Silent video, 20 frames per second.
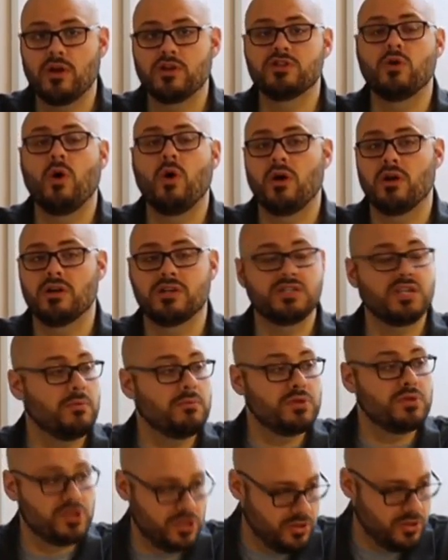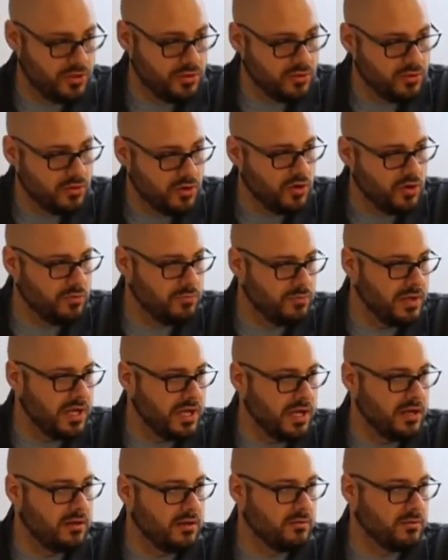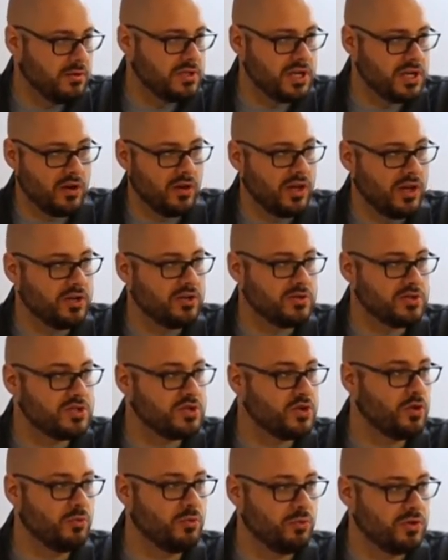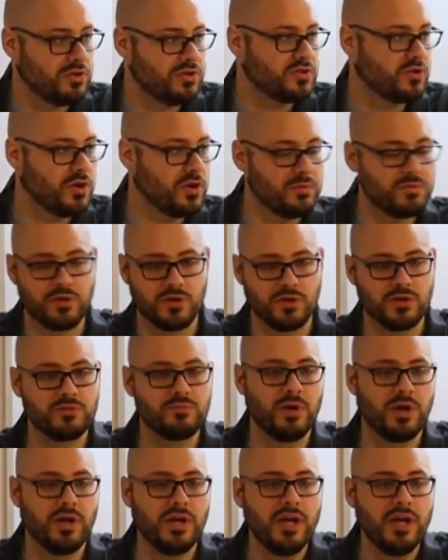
So our assumption could be, which I don't like to assume with the scriptures, but